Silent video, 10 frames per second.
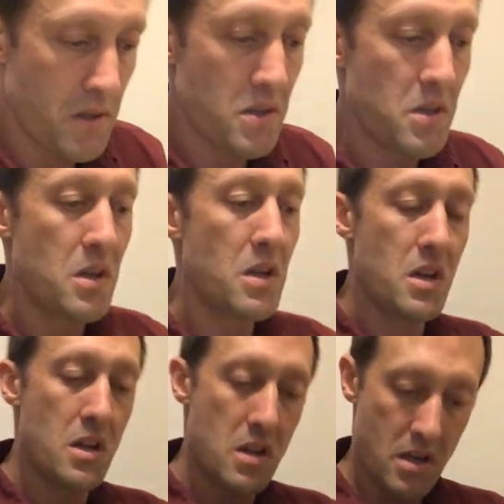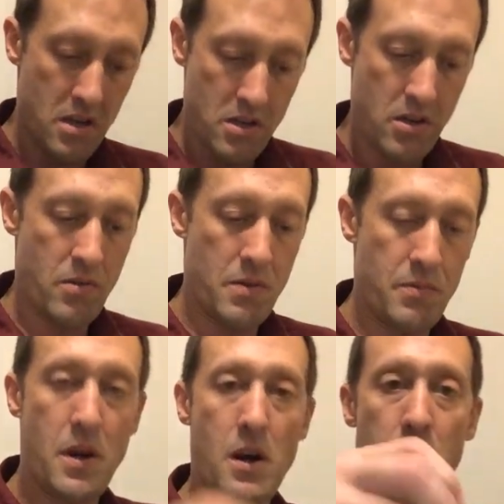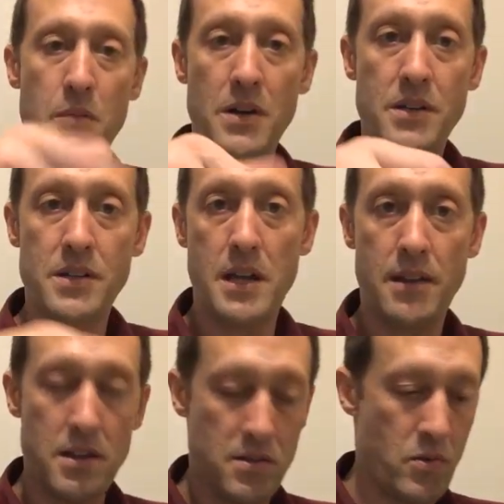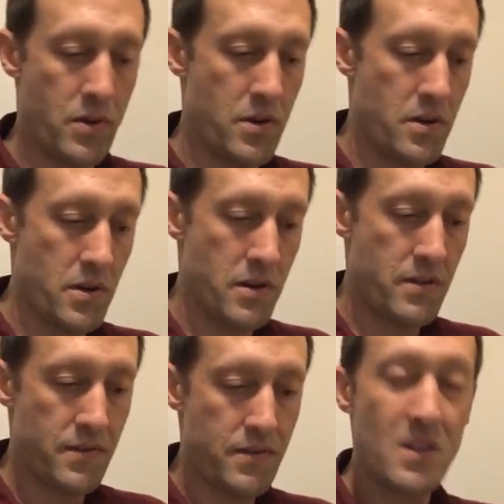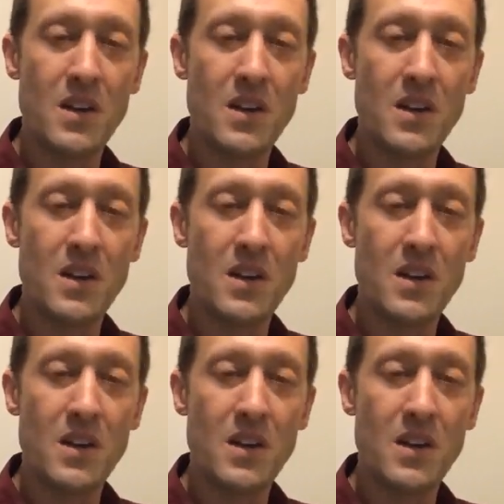I can show you what I'm talking about. Just take this one off.